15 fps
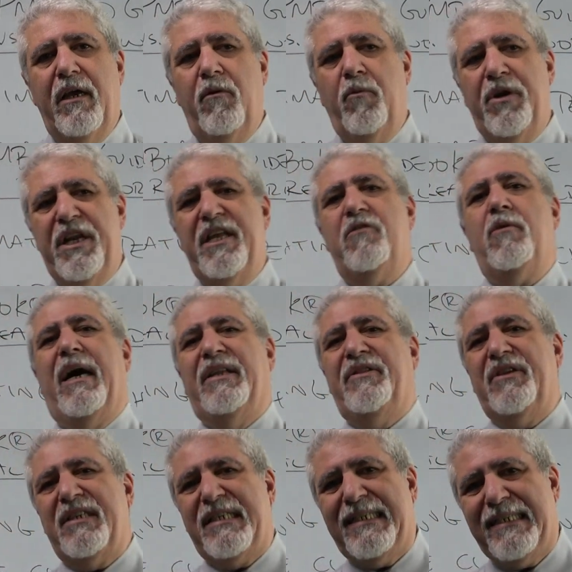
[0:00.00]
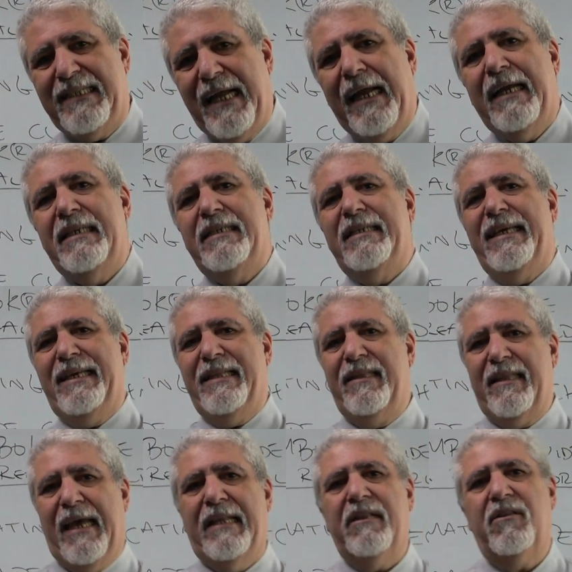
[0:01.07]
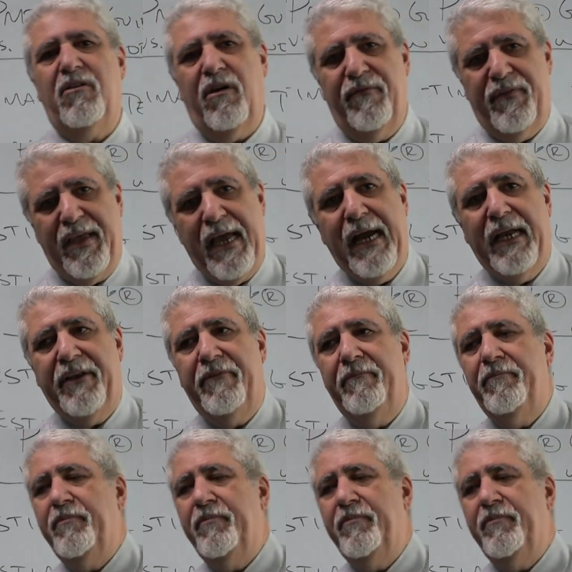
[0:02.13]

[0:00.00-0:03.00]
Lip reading: we need to understand the intent of the guide.